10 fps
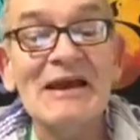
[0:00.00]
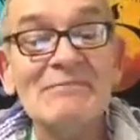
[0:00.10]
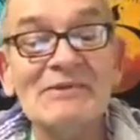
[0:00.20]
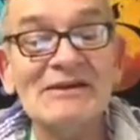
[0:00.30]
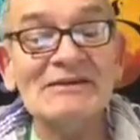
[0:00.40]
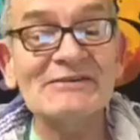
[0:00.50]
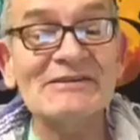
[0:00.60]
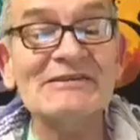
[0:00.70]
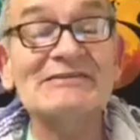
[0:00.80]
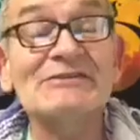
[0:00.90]

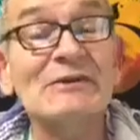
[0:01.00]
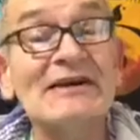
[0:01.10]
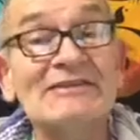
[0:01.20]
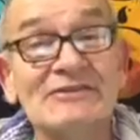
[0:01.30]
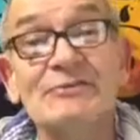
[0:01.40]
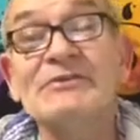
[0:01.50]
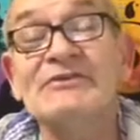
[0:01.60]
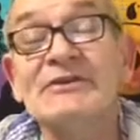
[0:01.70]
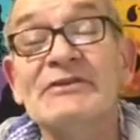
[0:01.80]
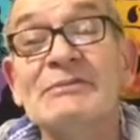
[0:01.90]
Mercury is square
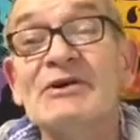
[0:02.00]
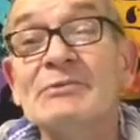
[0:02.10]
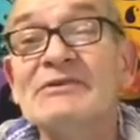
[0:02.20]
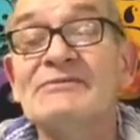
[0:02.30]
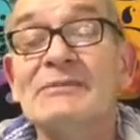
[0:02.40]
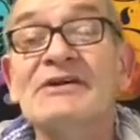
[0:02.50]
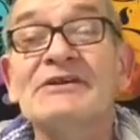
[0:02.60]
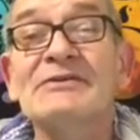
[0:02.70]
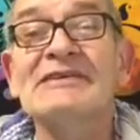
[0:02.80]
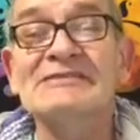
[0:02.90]
Jupiter at the moment.
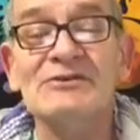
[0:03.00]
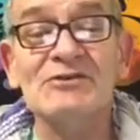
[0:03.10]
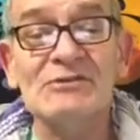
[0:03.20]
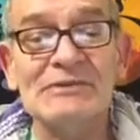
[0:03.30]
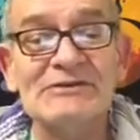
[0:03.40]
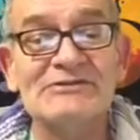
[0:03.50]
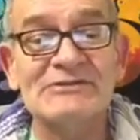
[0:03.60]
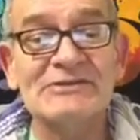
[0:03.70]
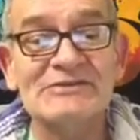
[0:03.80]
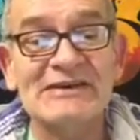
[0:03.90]
Mercury is almost
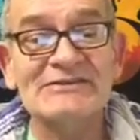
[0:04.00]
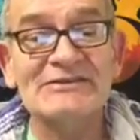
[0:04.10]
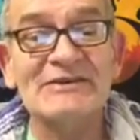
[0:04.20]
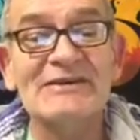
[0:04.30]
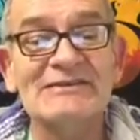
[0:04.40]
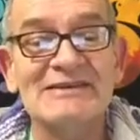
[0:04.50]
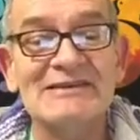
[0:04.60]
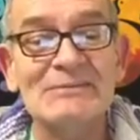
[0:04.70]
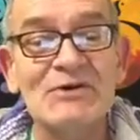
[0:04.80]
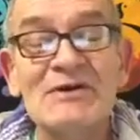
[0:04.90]
not retrograde
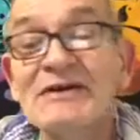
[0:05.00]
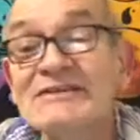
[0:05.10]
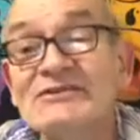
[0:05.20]
anymore.